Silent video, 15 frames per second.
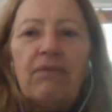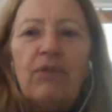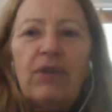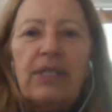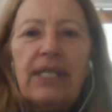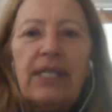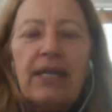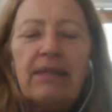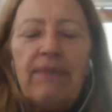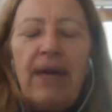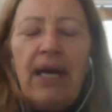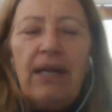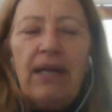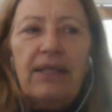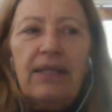What Zach's
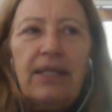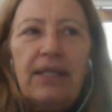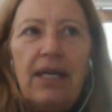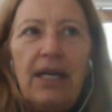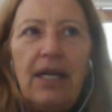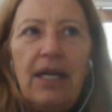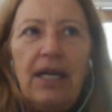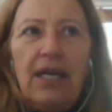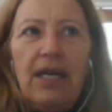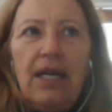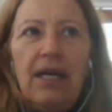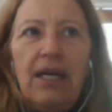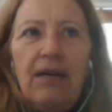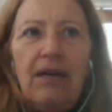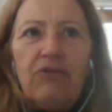about is
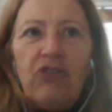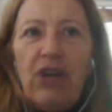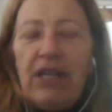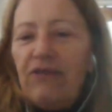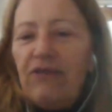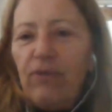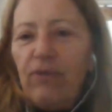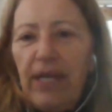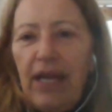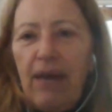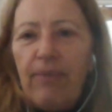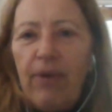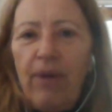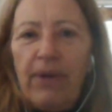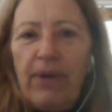transforming
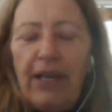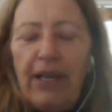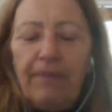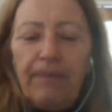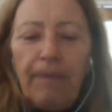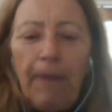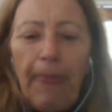that property,